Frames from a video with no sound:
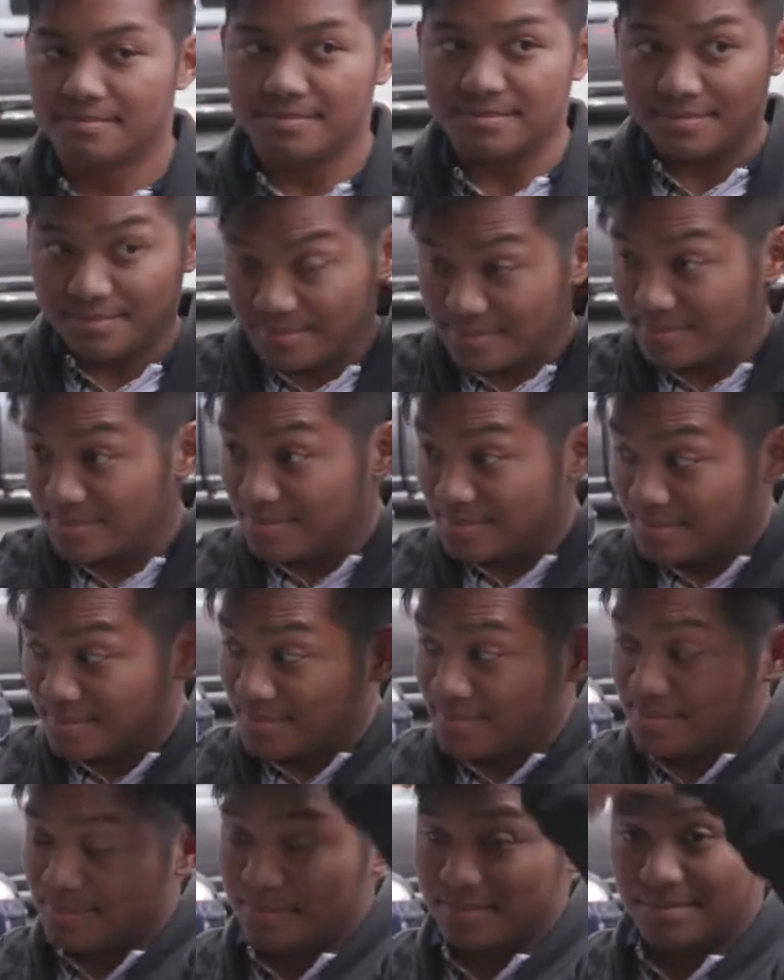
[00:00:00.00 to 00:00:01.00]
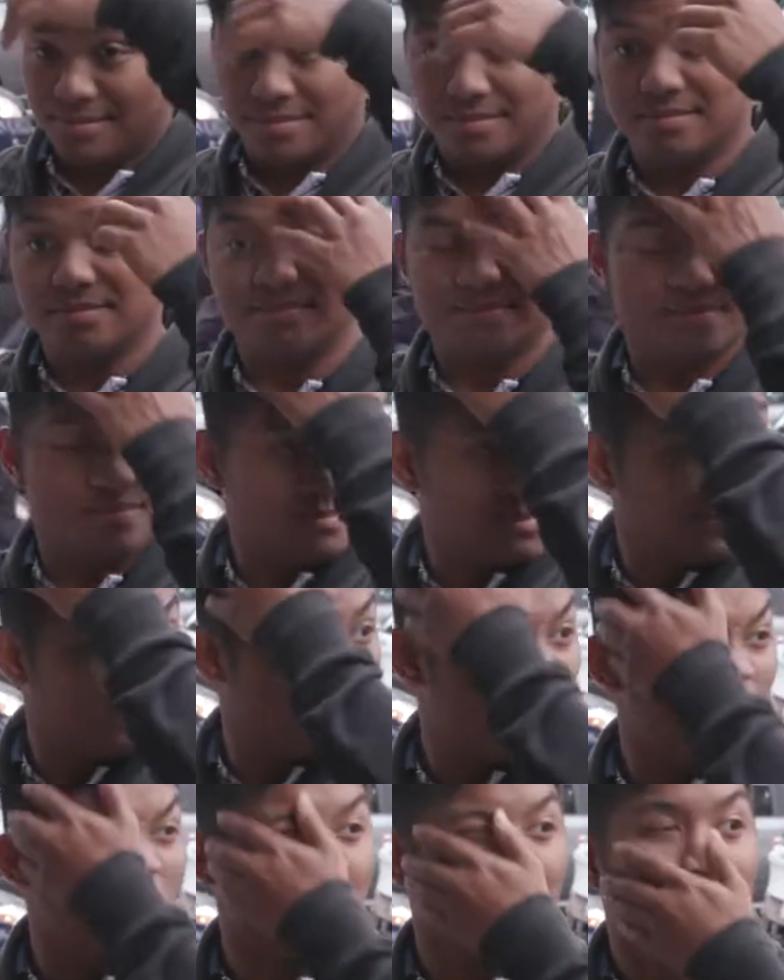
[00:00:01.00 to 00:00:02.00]

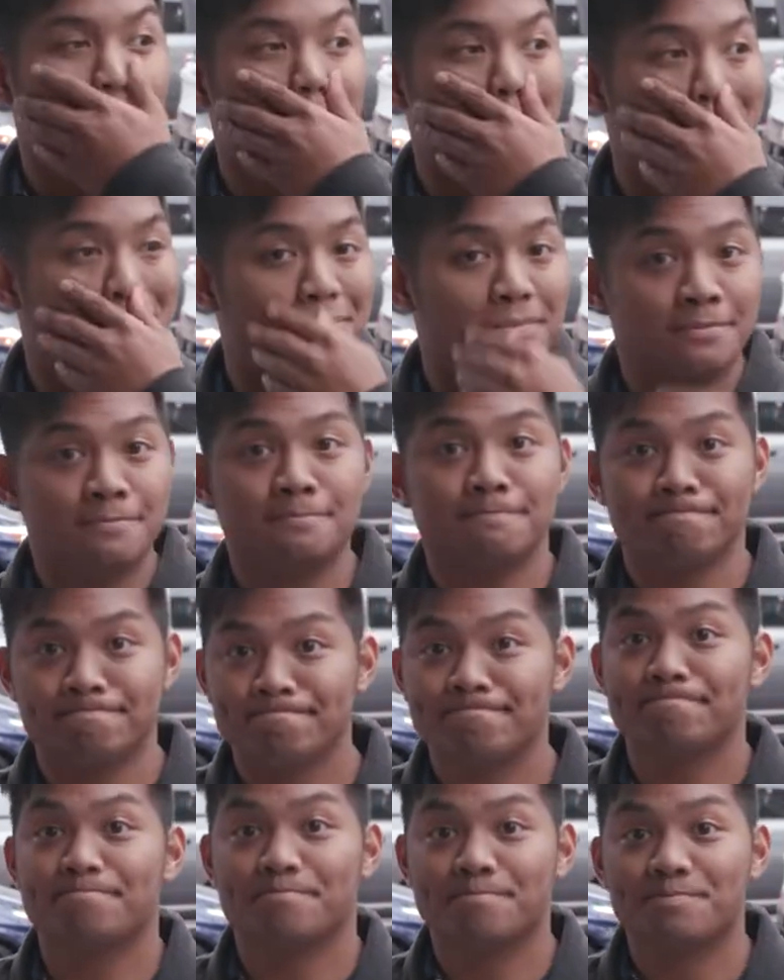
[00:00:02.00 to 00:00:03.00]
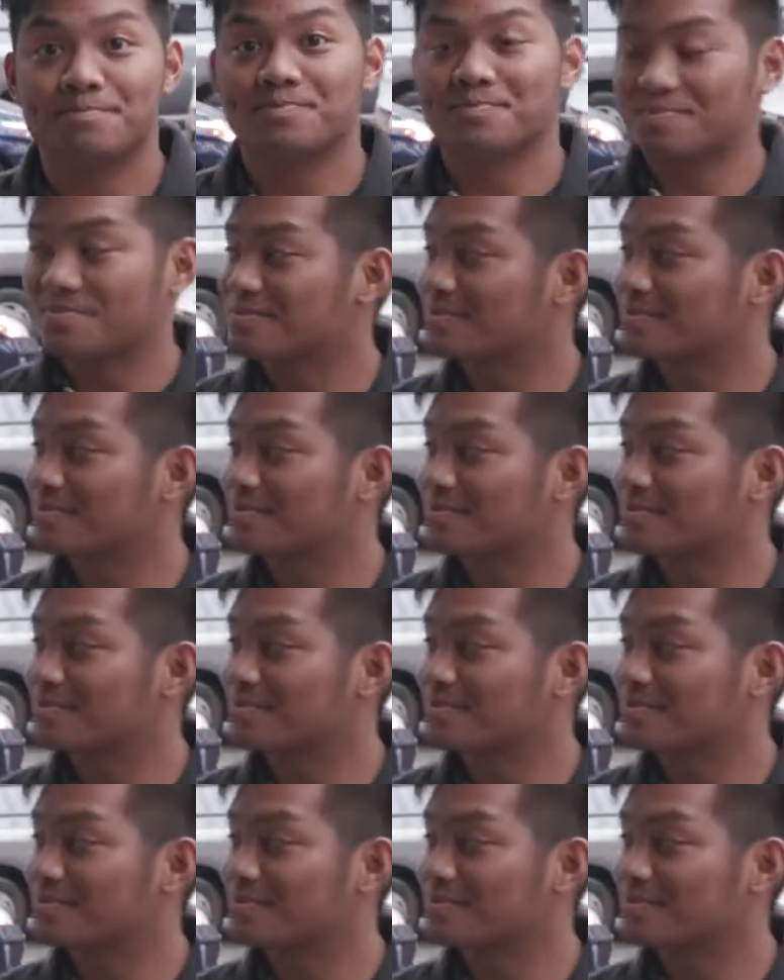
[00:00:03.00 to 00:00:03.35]
[no speech]